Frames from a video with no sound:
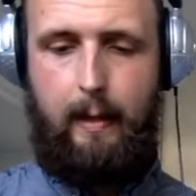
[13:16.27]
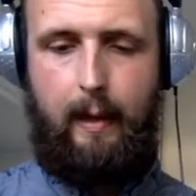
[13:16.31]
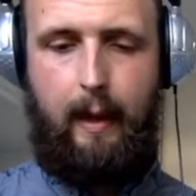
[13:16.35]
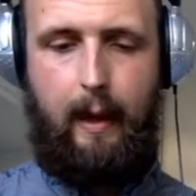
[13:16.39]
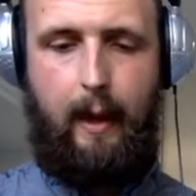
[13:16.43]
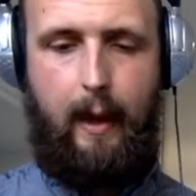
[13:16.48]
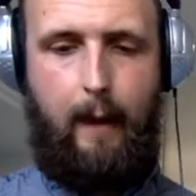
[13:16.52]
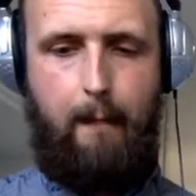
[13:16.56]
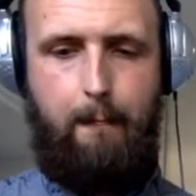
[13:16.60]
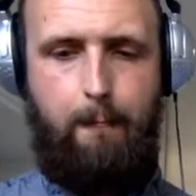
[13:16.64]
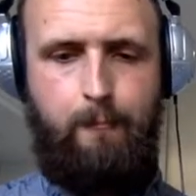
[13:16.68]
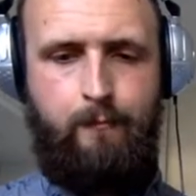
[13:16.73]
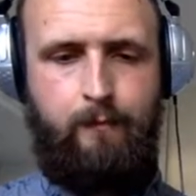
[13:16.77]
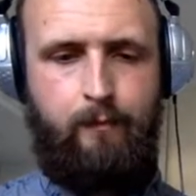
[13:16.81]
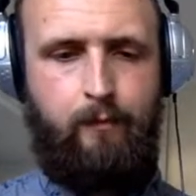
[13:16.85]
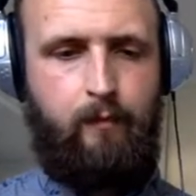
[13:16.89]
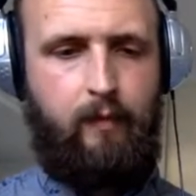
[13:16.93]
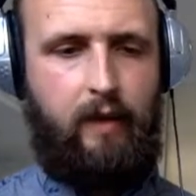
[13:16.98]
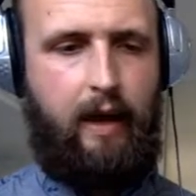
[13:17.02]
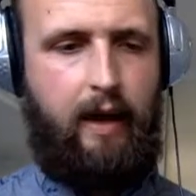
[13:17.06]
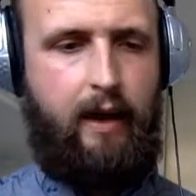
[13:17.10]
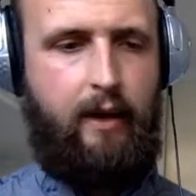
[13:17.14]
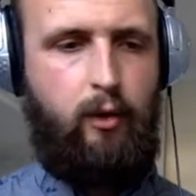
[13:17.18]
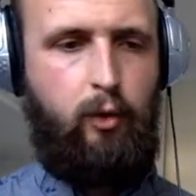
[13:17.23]
Um,
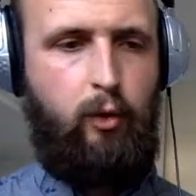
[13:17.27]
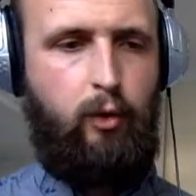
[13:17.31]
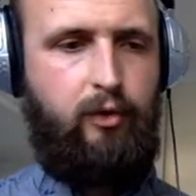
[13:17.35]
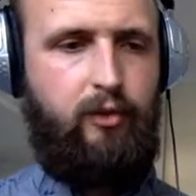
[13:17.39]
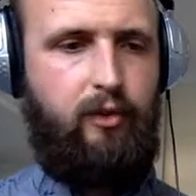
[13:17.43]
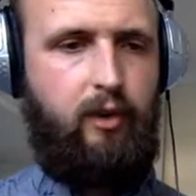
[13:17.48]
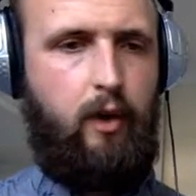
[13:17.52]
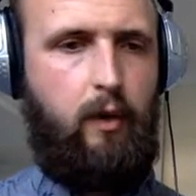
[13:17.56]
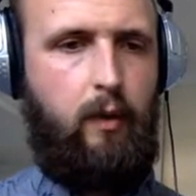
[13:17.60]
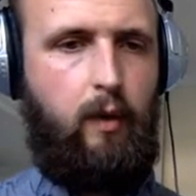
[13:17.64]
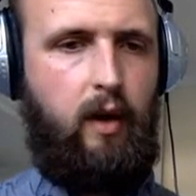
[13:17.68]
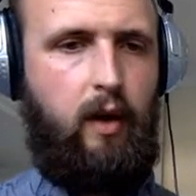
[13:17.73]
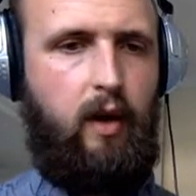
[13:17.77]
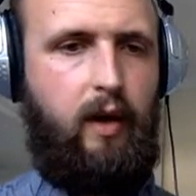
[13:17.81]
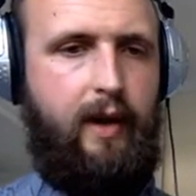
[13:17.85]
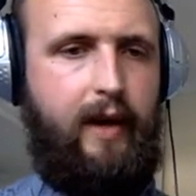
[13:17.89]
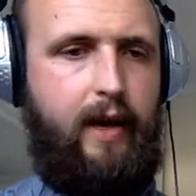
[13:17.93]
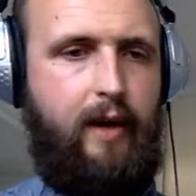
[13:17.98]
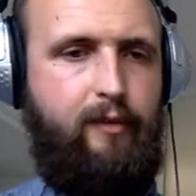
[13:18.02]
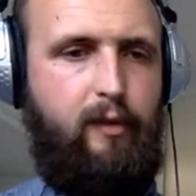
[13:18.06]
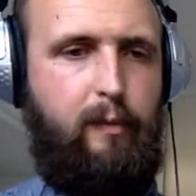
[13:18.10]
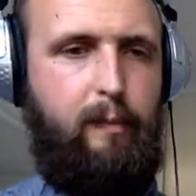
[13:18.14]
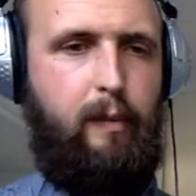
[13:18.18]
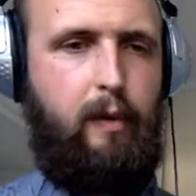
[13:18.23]
and also, I
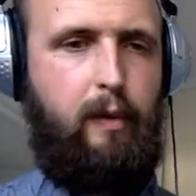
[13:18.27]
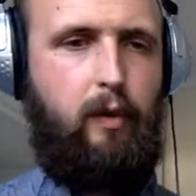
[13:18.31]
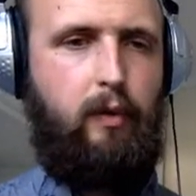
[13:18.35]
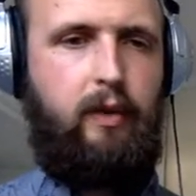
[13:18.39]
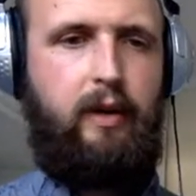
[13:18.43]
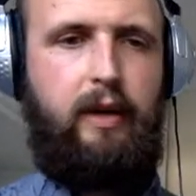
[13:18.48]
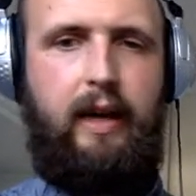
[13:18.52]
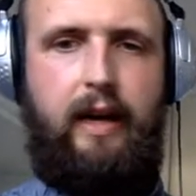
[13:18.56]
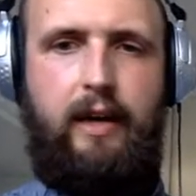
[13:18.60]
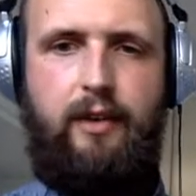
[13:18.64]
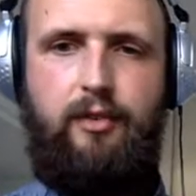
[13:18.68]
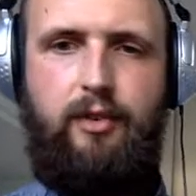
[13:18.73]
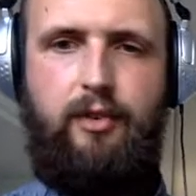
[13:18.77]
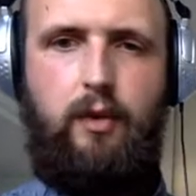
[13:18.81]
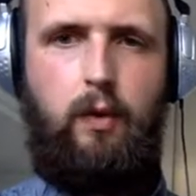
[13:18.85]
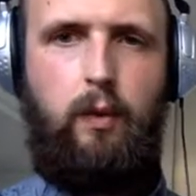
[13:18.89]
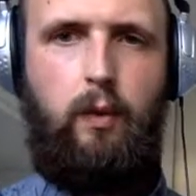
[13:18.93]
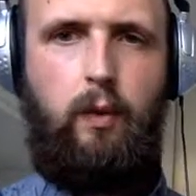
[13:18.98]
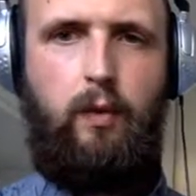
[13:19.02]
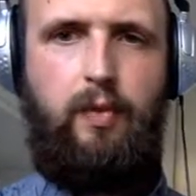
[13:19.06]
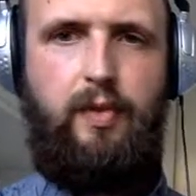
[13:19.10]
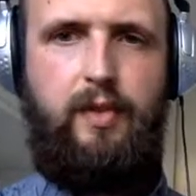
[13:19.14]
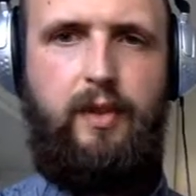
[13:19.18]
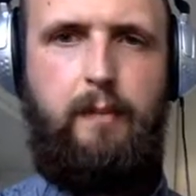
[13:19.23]
have a podcast
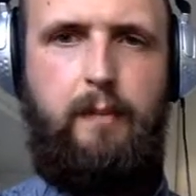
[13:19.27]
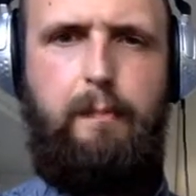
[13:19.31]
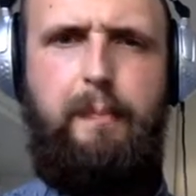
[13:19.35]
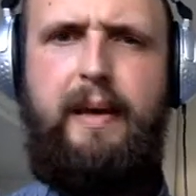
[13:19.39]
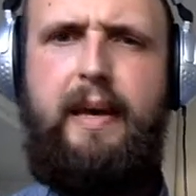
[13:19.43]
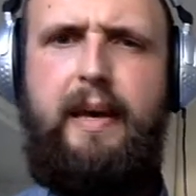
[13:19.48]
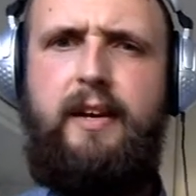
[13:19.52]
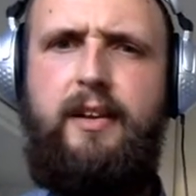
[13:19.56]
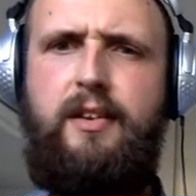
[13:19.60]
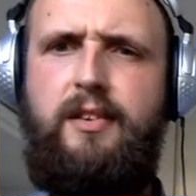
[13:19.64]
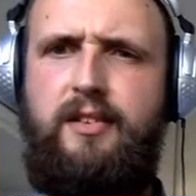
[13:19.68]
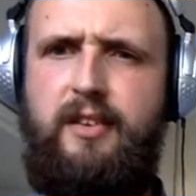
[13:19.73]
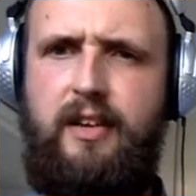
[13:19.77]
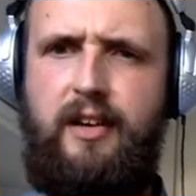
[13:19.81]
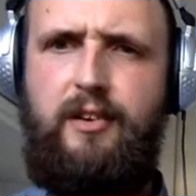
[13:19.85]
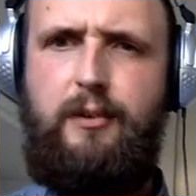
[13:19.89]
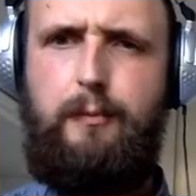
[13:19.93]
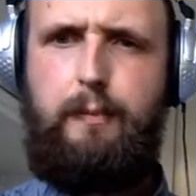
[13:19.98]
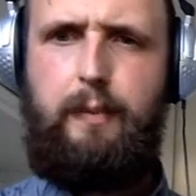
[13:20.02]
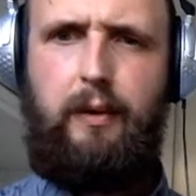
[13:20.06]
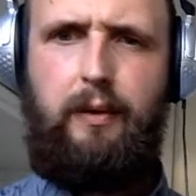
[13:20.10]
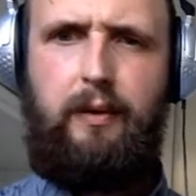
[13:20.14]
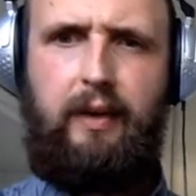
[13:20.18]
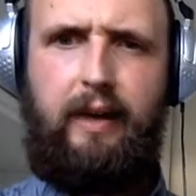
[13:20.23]
called the Bearded Tits
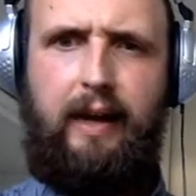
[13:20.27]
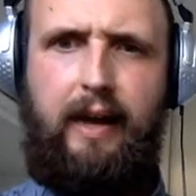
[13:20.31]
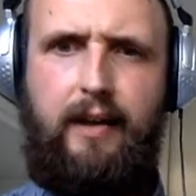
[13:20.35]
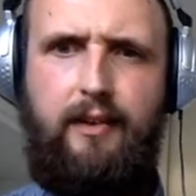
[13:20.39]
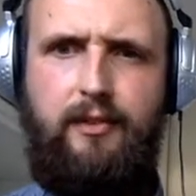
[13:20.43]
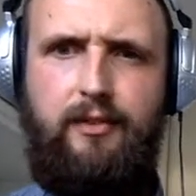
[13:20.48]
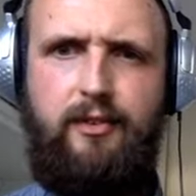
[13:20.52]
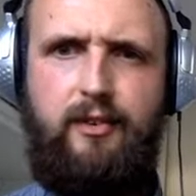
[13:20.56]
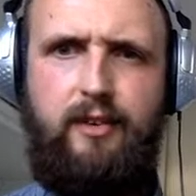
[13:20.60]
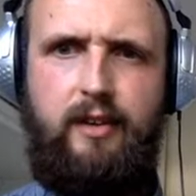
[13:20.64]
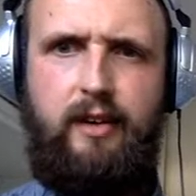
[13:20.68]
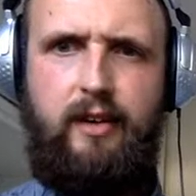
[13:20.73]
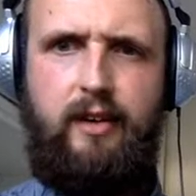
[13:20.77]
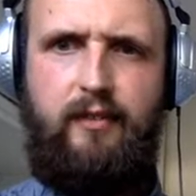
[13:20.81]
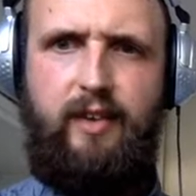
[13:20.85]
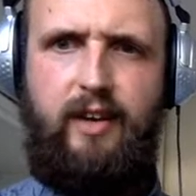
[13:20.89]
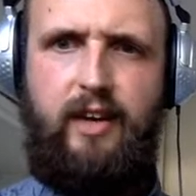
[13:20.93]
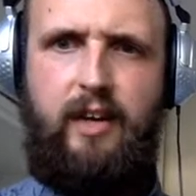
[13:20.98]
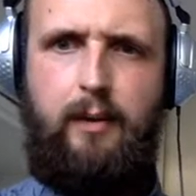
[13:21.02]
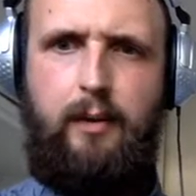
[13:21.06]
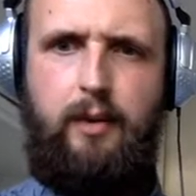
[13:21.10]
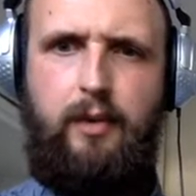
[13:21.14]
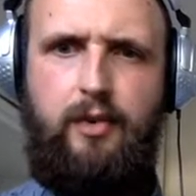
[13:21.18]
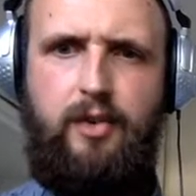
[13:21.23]
Podcast. If
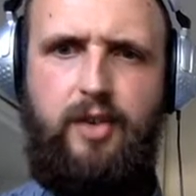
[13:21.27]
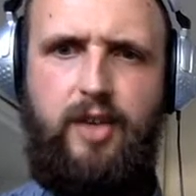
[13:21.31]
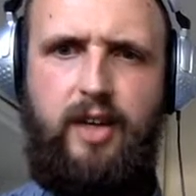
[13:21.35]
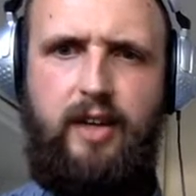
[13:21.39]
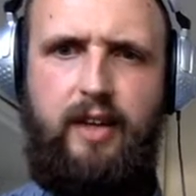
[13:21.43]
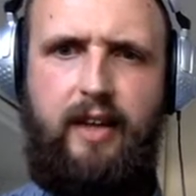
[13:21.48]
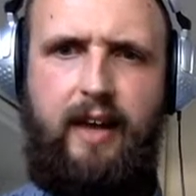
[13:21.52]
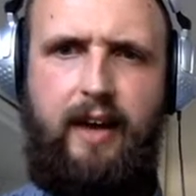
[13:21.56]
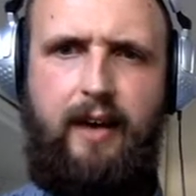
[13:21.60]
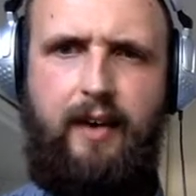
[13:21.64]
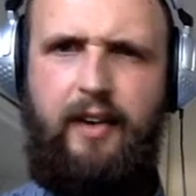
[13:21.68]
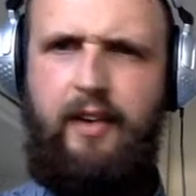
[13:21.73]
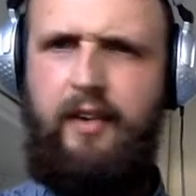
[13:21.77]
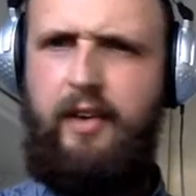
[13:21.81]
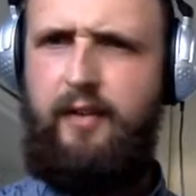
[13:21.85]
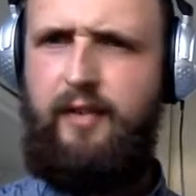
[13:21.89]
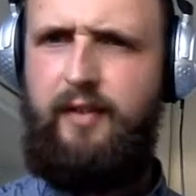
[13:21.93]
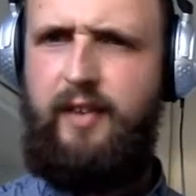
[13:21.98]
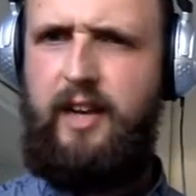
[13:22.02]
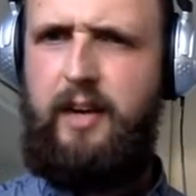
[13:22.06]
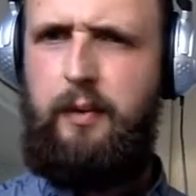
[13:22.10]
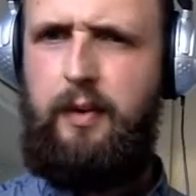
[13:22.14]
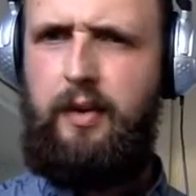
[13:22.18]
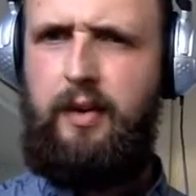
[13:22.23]
anyone's checked that out, I don't know if
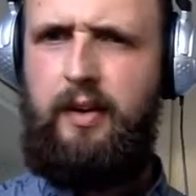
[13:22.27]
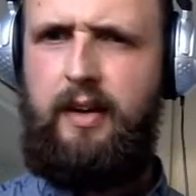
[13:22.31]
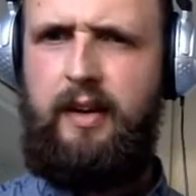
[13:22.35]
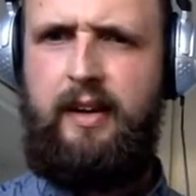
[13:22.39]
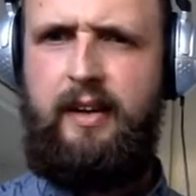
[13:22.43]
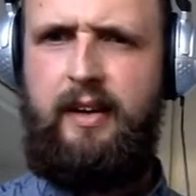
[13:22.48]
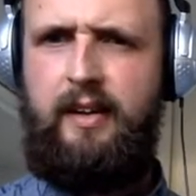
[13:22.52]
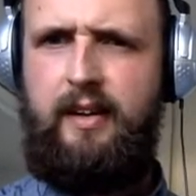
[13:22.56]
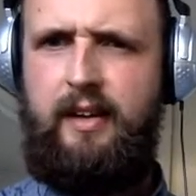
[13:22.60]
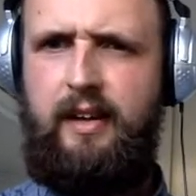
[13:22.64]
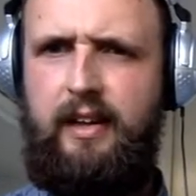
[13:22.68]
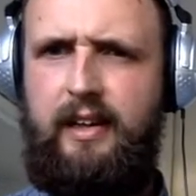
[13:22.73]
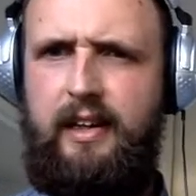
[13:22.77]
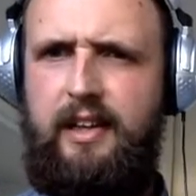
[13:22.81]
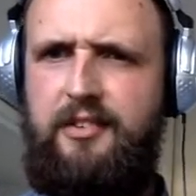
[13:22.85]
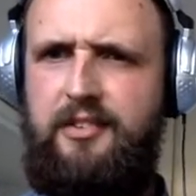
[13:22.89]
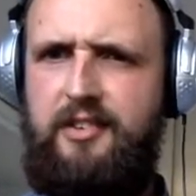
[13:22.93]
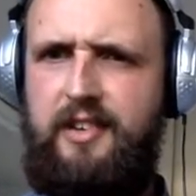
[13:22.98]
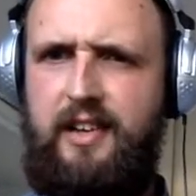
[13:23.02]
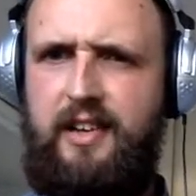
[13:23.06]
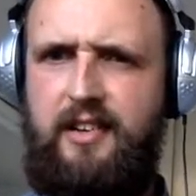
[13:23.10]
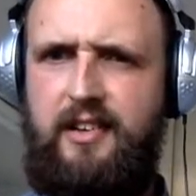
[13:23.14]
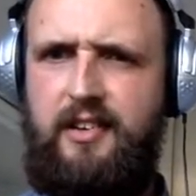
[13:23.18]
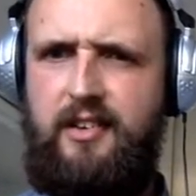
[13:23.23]
anyone
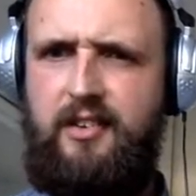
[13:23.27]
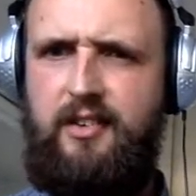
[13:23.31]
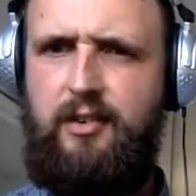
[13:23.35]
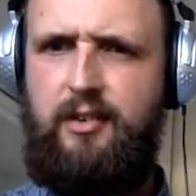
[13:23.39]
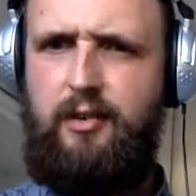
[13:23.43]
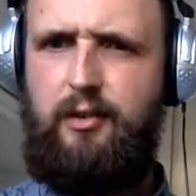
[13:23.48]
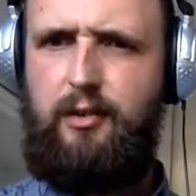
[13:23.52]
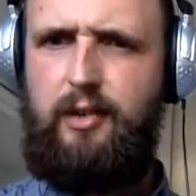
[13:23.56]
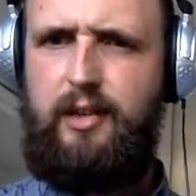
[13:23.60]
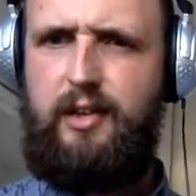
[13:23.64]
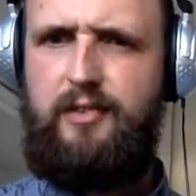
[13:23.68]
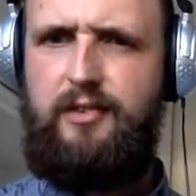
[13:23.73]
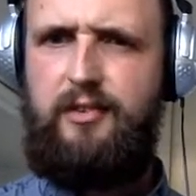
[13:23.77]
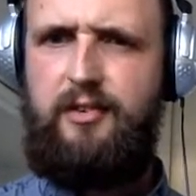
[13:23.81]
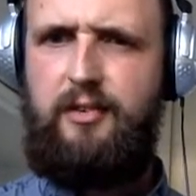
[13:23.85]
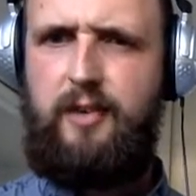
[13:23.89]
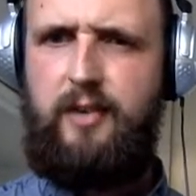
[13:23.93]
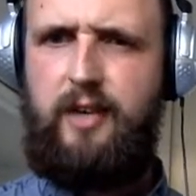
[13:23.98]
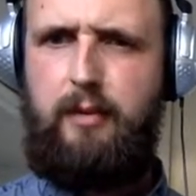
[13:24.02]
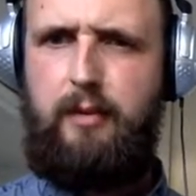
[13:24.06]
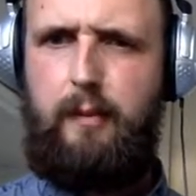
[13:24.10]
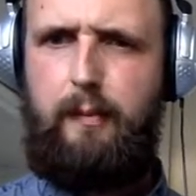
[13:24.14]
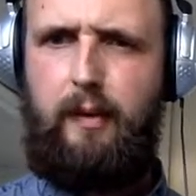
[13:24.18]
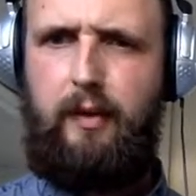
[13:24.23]
listening to this has listened to
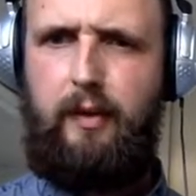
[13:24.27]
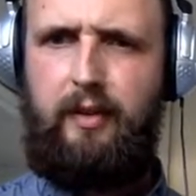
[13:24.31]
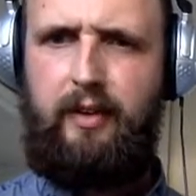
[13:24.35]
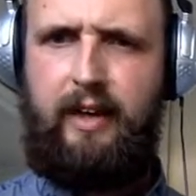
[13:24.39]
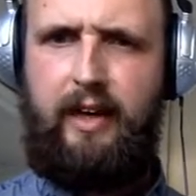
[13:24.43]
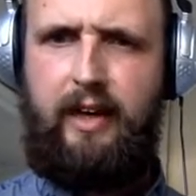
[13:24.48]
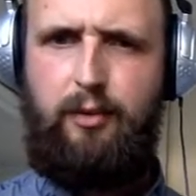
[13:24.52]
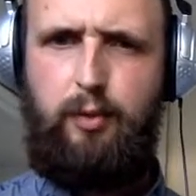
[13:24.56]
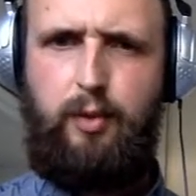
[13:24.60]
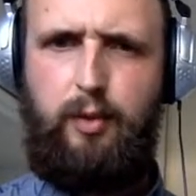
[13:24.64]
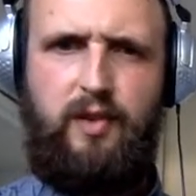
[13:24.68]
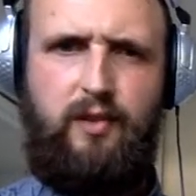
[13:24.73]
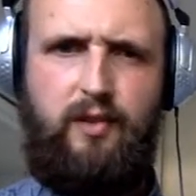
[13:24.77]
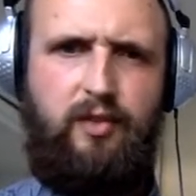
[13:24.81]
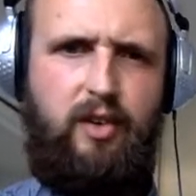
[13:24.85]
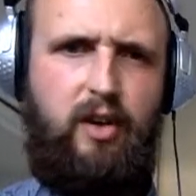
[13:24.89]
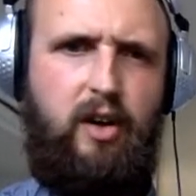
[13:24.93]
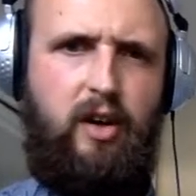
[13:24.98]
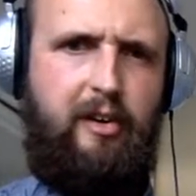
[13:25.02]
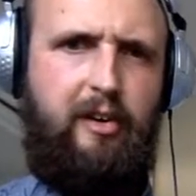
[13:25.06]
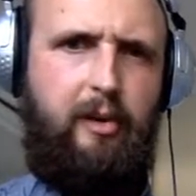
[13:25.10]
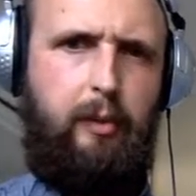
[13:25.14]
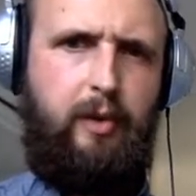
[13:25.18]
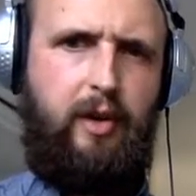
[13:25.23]
any of my podcasts, which I've
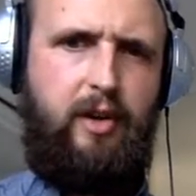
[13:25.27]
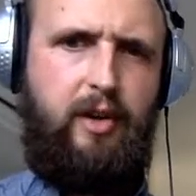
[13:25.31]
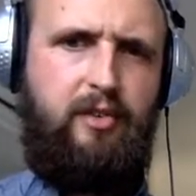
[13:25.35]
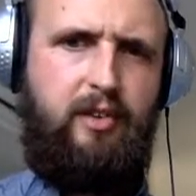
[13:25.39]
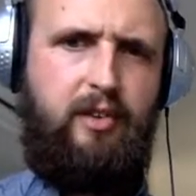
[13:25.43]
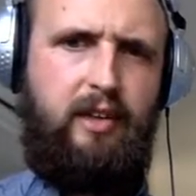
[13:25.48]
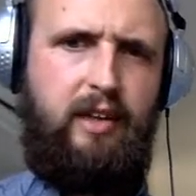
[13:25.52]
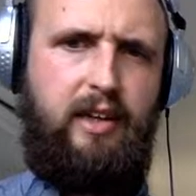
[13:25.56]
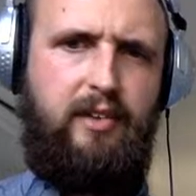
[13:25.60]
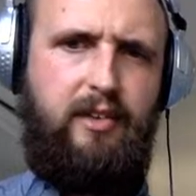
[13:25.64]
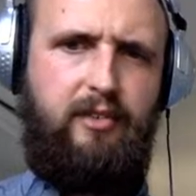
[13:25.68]
started up recently.